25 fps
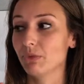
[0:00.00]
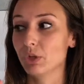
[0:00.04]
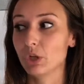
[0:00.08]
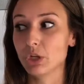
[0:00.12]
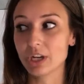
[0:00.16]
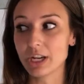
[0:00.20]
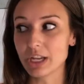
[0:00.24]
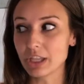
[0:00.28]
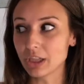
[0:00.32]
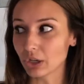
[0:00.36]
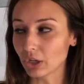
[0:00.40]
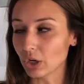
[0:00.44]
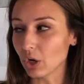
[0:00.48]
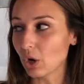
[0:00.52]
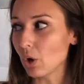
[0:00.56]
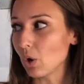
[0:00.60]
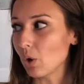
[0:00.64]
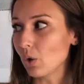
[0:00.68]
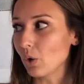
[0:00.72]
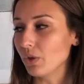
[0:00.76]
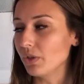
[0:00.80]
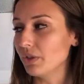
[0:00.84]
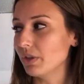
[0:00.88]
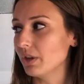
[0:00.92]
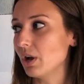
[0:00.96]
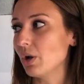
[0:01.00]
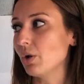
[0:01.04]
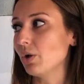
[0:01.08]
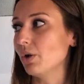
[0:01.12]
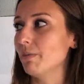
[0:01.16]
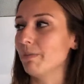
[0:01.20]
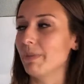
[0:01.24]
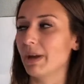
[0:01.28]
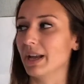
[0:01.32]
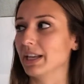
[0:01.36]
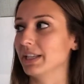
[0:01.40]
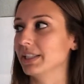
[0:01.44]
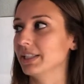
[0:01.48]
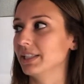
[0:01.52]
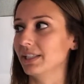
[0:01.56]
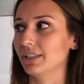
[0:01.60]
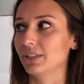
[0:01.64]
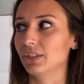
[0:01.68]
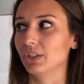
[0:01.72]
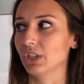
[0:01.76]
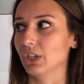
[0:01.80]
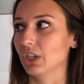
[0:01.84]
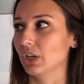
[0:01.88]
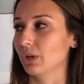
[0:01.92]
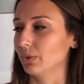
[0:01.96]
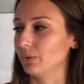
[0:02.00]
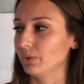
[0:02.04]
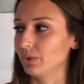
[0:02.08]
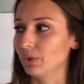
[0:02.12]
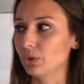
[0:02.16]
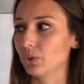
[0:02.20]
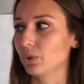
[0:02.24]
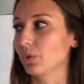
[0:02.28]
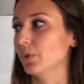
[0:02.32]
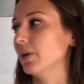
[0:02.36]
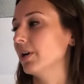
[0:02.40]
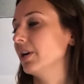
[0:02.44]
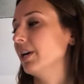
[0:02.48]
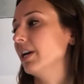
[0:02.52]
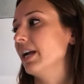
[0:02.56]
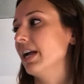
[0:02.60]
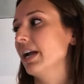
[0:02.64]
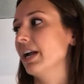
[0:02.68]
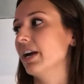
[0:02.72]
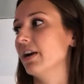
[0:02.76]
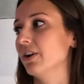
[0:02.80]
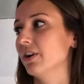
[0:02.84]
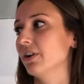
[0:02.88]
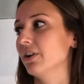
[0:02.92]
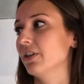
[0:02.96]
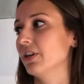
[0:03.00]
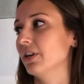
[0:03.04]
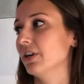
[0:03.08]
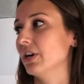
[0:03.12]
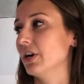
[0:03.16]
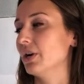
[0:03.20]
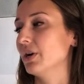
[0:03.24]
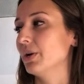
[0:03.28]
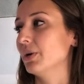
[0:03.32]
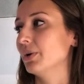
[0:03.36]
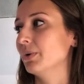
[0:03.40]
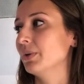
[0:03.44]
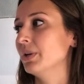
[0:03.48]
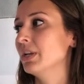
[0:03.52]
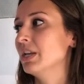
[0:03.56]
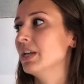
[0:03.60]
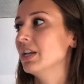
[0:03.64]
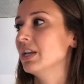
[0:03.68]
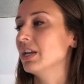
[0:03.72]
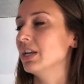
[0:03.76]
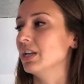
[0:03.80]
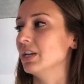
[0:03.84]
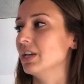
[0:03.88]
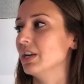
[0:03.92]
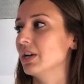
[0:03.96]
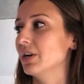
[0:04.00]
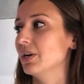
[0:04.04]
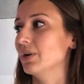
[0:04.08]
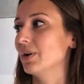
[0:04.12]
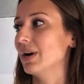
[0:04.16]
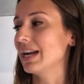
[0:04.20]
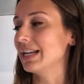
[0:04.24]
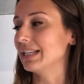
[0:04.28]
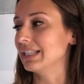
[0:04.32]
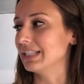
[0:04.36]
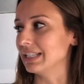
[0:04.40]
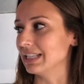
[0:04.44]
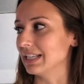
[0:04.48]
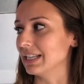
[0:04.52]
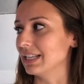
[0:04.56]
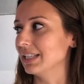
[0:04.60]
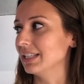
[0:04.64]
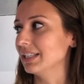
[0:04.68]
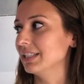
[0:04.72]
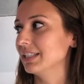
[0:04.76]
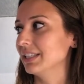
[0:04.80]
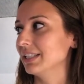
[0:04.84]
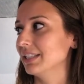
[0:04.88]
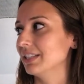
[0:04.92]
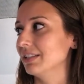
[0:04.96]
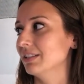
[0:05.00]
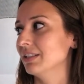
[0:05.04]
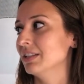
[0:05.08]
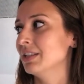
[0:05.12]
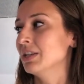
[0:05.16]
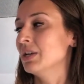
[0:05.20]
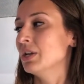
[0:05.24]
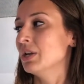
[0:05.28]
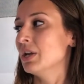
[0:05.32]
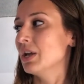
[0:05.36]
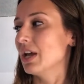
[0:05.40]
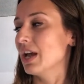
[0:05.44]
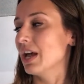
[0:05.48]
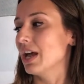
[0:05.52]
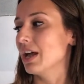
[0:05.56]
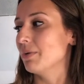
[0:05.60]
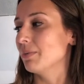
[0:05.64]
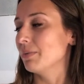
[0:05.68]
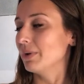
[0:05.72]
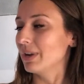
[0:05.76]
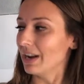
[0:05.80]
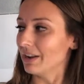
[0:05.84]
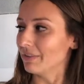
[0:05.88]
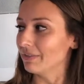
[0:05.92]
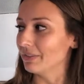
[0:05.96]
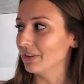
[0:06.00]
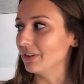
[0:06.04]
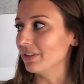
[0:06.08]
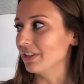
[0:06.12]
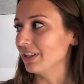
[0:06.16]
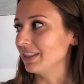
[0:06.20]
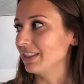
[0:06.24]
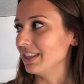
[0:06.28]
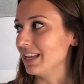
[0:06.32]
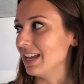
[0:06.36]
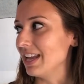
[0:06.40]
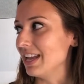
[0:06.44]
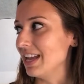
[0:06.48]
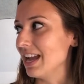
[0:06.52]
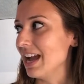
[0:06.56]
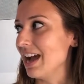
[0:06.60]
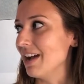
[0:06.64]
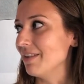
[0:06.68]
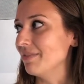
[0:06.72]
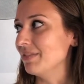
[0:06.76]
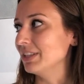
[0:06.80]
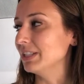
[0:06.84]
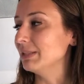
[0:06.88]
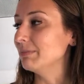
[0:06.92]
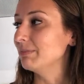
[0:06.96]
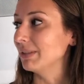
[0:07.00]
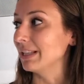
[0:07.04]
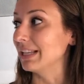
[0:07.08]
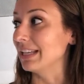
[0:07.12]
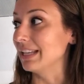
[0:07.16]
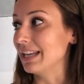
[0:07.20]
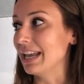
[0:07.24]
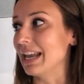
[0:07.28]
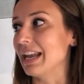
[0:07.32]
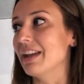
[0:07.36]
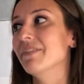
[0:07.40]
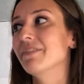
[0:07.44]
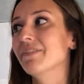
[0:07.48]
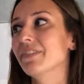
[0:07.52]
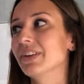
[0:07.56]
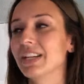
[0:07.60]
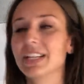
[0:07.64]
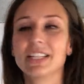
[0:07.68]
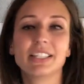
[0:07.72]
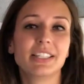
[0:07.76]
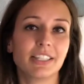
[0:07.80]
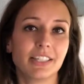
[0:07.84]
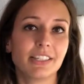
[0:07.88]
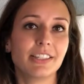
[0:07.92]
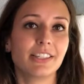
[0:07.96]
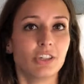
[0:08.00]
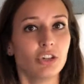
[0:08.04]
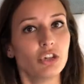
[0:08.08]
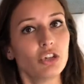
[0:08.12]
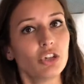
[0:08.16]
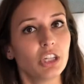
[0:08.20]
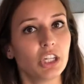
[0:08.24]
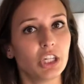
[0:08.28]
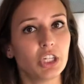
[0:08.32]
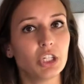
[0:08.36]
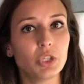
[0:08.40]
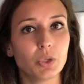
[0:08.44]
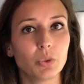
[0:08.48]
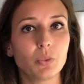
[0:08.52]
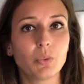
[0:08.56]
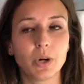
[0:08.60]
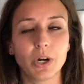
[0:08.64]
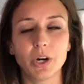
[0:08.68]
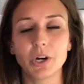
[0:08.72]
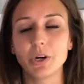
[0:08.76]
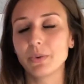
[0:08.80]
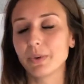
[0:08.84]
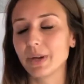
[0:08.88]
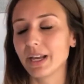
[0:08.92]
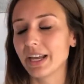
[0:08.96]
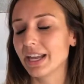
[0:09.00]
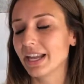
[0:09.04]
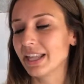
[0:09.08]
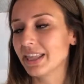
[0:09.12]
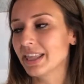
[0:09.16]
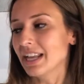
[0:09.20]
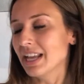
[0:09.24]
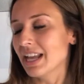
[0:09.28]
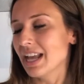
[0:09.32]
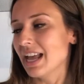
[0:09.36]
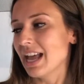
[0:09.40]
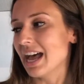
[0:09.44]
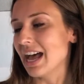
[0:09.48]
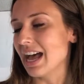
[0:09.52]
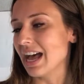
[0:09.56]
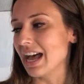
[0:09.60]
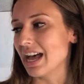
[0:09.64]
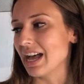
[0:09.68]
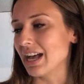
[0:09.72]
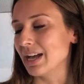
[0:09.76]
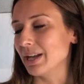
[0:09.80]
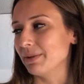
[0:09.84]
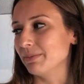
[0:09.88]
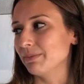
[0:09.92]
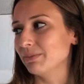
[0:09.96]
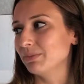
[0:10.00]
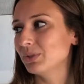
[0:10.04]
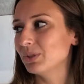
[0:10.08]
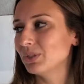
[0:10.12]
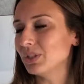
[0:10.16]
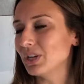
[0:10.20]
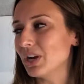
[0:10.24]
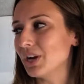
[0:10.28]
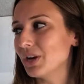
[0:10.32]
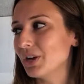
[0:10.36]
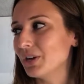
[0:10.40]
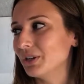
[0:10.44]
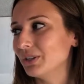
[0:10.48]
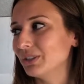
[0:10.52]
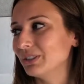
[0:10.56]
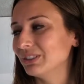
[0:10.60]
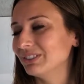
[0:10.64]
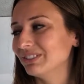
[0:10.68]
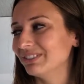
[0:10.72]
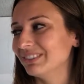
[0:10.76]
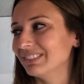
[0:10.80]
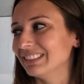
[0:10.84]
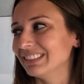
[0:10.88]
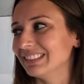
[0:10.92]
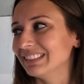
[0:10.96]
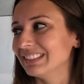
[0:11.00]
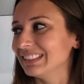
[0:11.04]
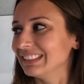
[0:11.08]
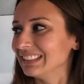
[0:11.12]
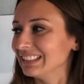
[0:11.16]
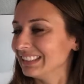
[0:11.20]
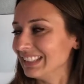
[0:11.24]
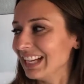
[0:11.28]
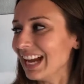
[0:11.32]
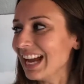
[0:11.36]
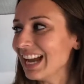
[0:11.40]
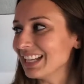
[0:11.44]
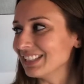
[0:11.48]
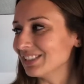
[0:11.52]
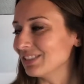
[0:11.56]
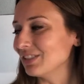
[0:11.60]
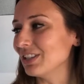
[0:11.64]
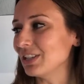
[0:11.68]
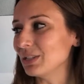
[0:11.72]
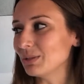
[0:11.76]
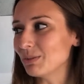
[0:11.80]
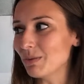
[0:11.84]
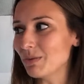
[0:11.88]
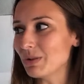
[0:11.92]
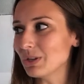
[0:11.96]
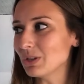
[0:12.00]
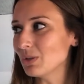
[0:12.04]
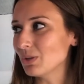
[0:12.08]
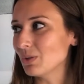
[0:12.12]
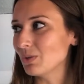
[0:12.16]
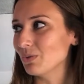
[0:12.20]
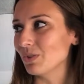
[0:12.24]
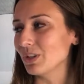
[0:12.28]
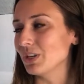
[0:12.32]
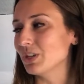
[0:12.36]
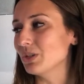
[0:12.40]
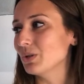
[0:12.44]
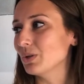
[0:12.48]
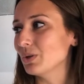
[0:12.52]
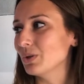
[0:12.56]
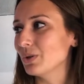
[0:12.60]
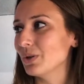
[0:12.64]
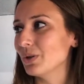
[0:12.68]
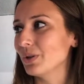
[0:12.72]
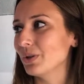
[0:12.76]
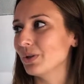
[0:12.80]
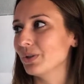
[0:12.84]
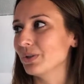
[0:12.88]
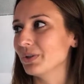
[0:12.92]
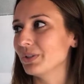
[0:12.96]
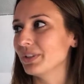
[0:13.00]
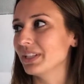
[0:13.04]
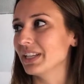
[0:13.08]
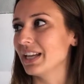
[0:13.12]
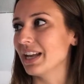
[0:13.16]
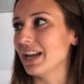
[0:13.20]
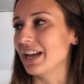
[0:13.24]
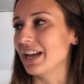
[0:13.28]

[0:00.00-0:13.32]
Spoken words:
create the whole bus as their own story or their own, ideas and whatever, that they have this blank canvas essentially to work with. So that's when we do the rentals.